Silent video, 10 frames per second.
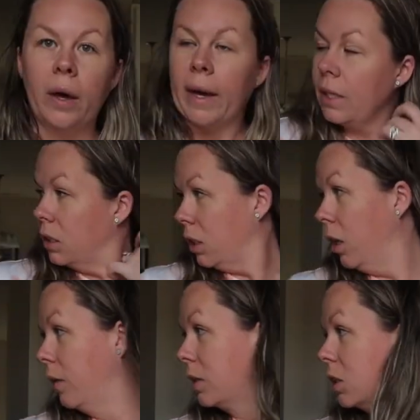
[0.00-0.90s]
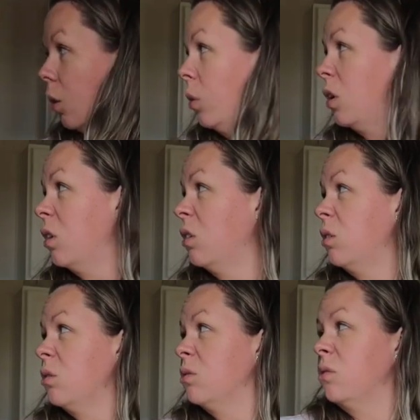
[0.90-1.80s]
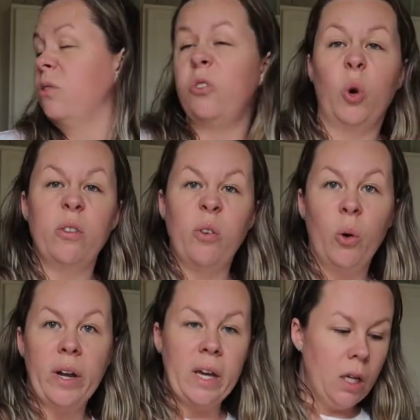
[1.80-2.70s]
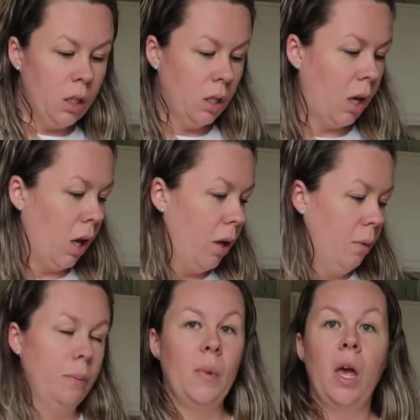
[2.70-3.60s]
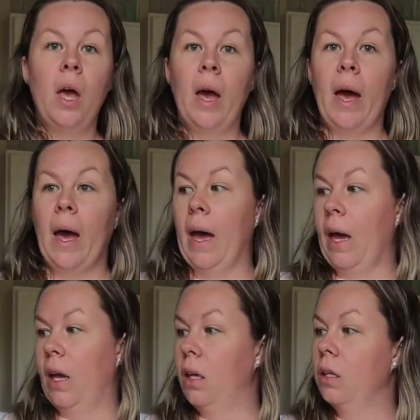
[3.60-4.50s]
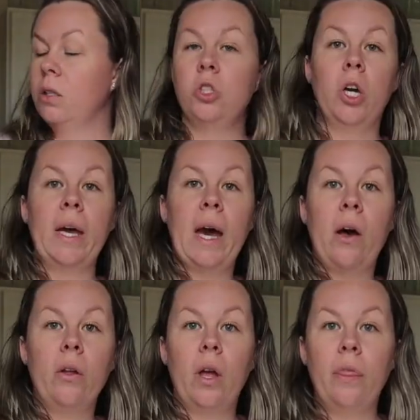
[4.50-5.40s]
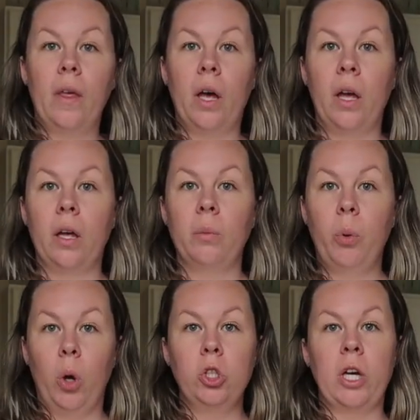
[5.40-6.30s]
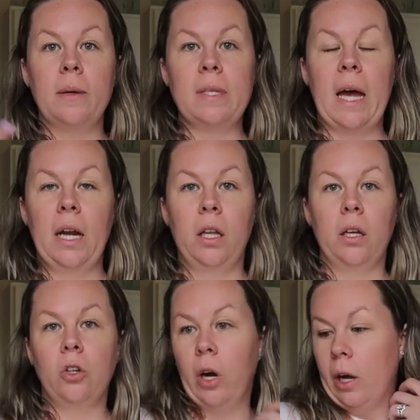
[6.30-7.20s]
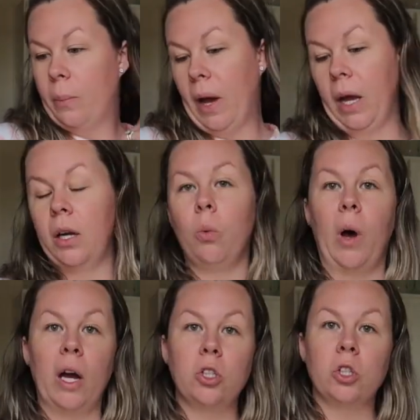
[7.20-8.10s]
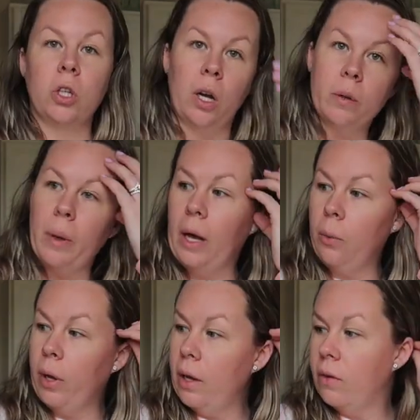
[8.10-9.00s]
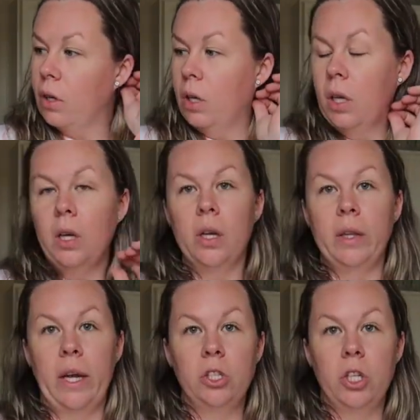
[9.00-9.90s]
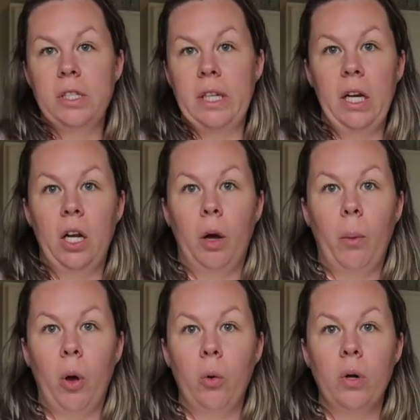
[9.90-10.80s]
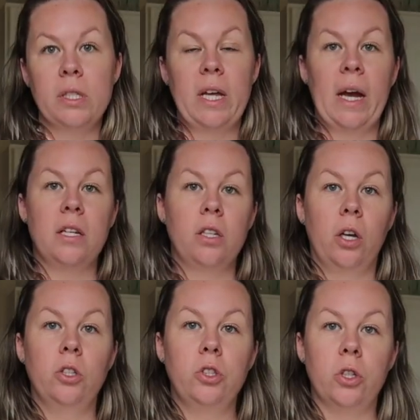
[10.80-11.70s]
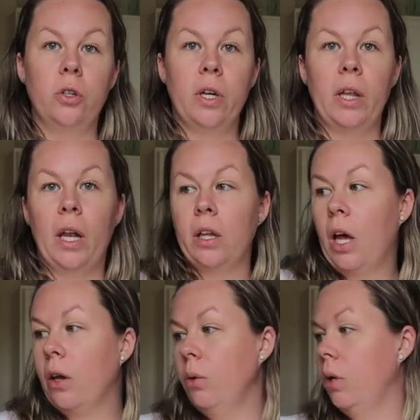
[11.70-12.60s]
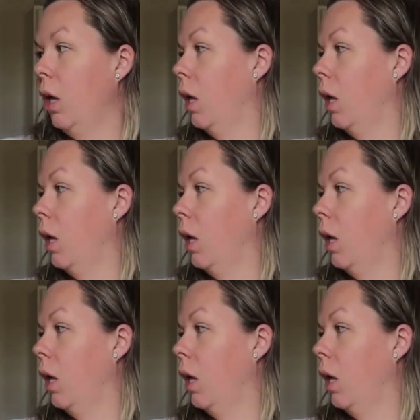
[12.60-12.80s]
Okay, so it's going on 4:40. I took out the pork chops out of the crock pot, washed the crock pot or whatever. They're just sitting in a bowl because they got done sooner than I thought.